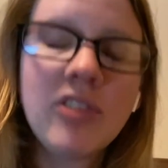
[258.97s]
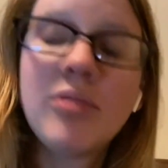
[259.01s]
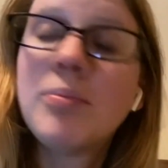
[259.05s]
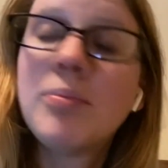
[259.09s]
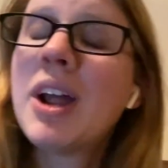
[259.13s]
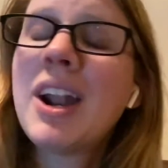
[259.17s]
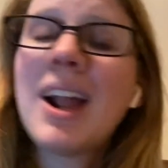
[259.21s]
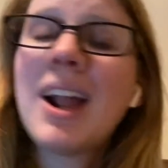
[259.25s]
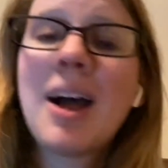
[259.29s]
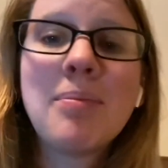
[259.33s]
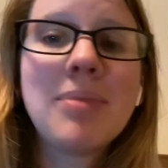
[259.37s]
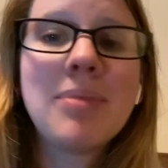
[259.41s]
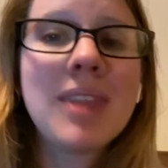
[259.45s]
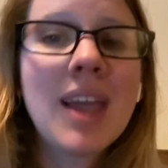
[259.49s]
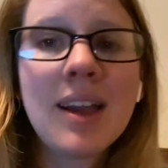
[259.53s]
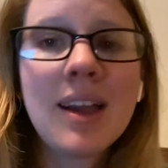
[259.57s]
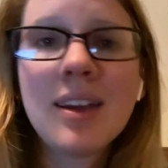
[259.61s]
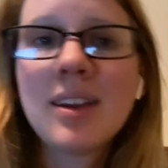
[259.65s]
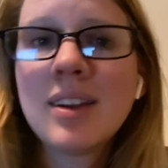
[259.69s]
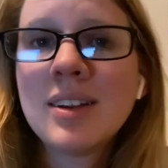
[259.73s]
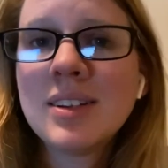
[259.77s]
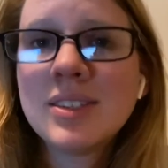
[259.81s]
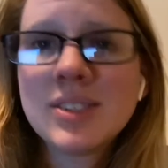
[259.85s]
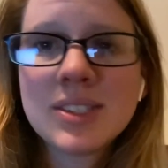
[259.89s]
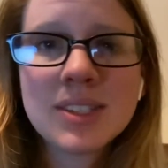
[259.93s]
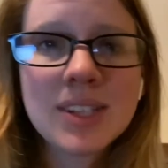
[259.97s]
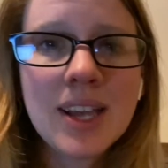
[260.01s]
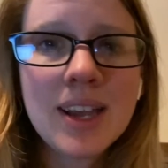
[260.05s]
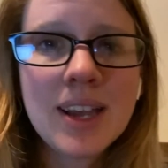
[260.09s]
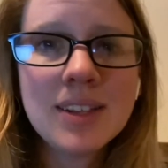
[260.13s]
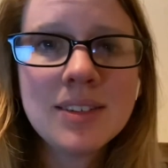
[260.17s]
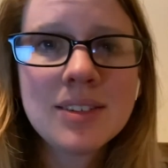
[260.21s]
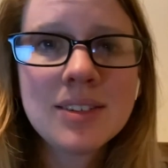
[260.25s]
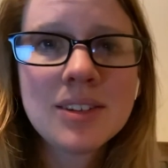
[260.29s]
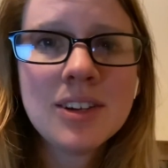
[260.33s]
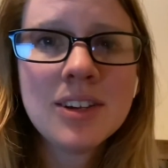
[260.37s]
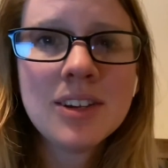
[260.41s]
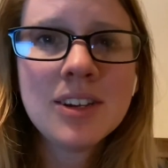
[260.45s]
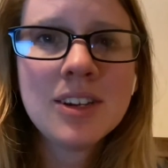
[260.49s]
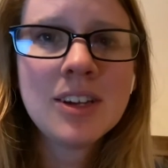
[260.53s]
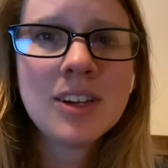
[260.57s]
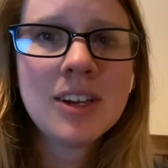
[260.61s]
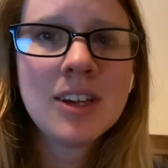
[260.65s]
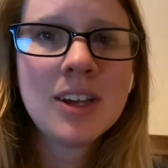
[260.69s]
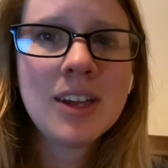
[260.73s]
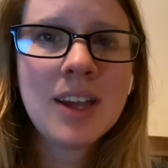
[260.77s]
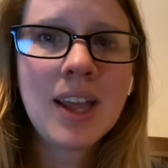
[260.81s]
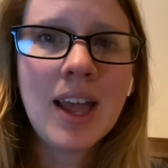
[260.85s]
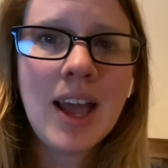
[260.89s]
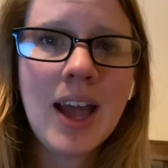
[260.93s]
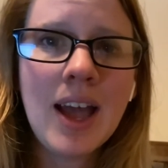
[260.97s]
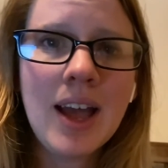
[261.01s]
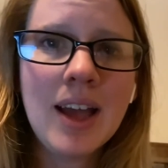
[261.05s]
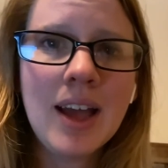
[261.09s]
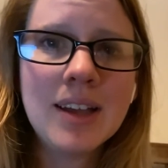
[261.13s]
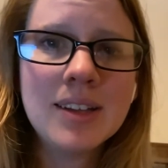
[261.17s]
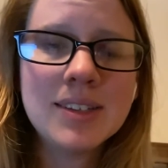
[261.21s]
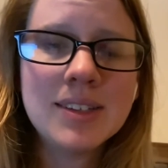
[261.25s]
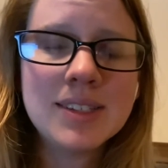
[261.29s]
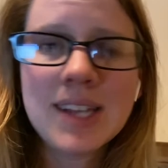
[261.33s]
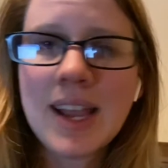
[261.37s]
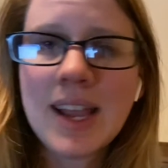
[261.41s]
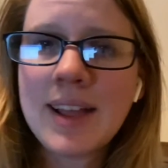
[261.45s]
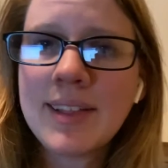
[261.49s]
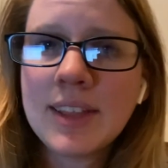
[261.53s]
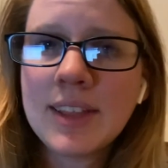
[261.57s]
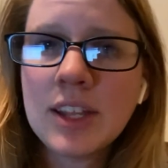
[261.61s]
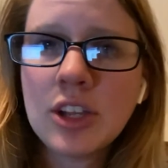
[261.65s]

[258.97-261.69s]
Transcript: But I'm not going to set daily